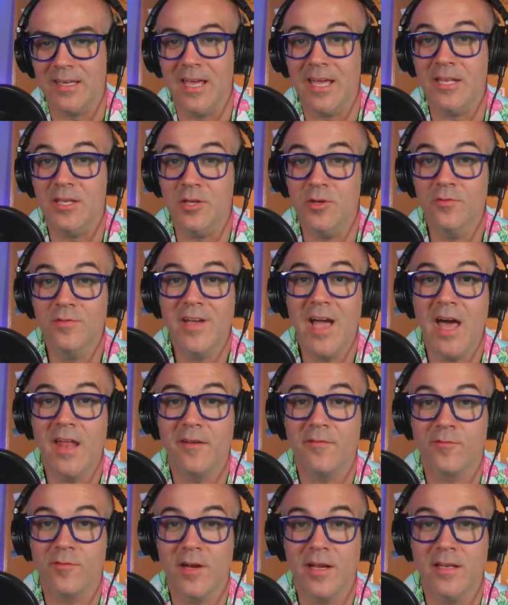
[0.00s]
and You've Got
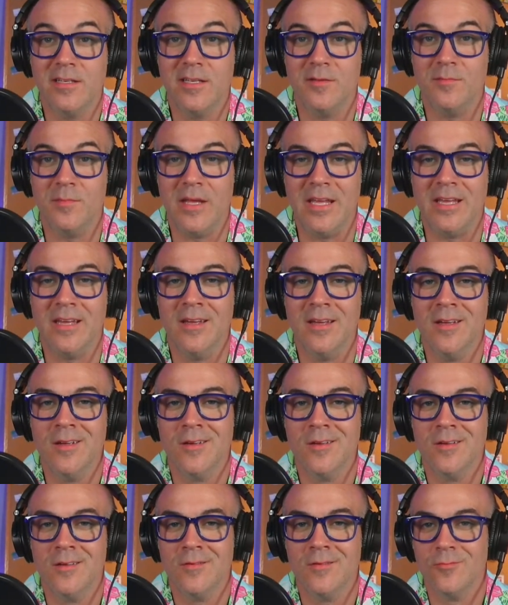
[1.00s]
a Friend in Me.
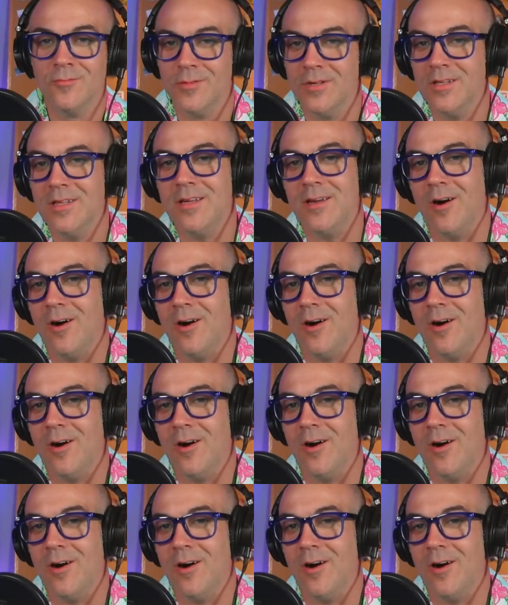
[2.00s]
Really,